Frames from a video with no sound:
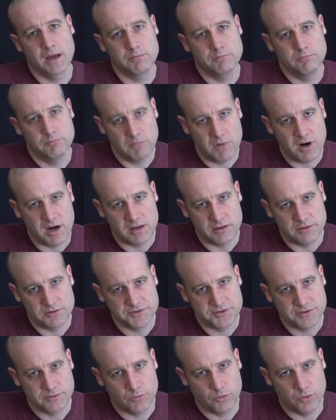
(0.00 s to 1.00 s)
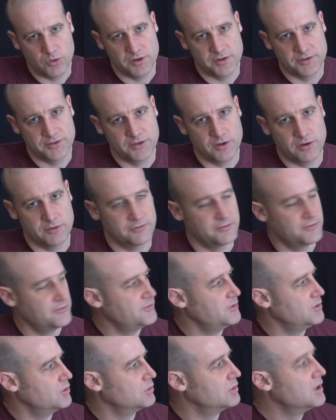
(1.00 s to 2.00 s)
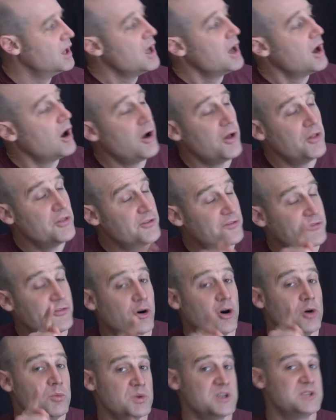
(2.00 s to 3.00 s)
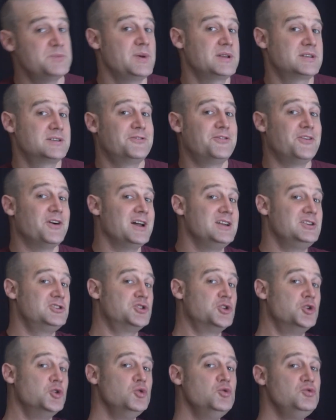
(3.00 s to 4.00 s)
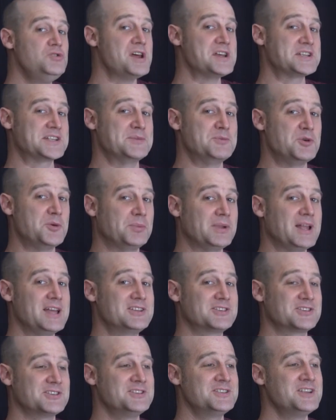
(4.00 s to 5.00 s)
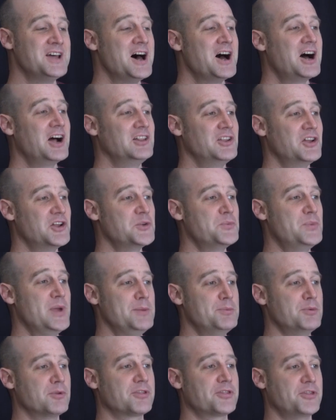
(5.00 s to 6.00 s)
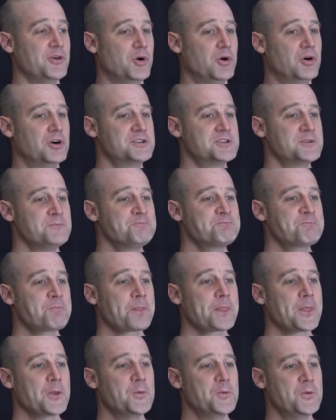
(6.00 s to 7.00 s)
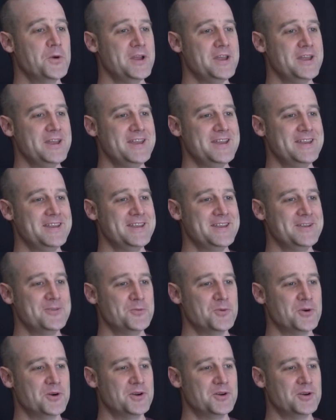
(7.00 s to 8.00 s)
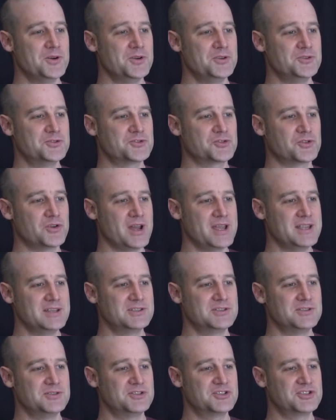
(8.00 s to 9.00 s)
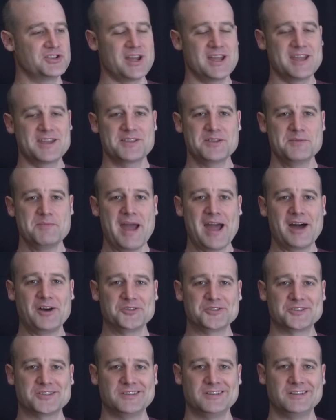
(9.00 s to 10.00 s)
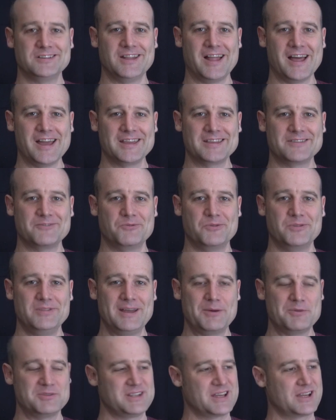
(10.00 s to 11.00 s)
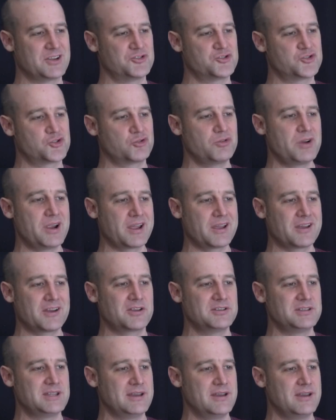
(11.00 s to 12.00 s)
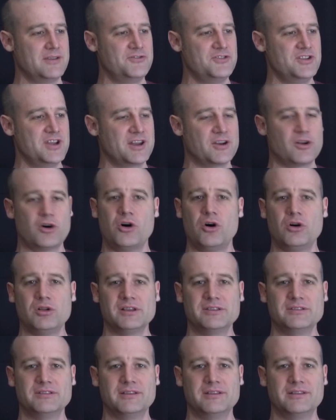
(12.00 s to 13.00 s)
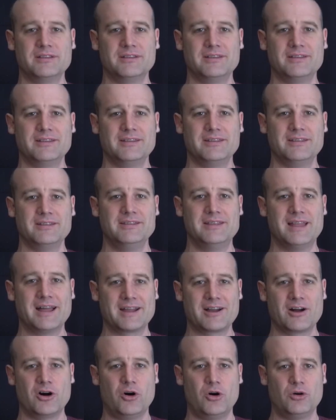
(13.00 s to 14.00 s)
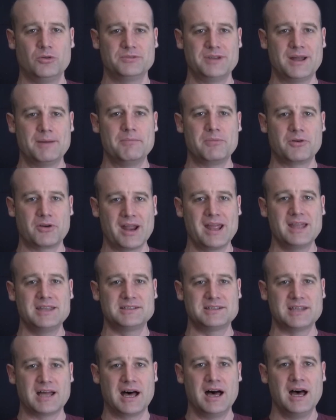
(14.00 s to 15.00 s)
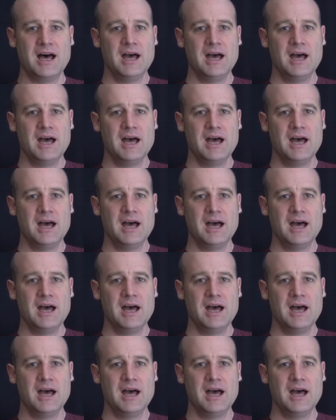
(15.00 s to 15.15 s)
Miles worth of fuel. On the form we specified two decimal places. A lot of people thought we were trying to psych them out, like that was like a trick, because if you get a whole number answer,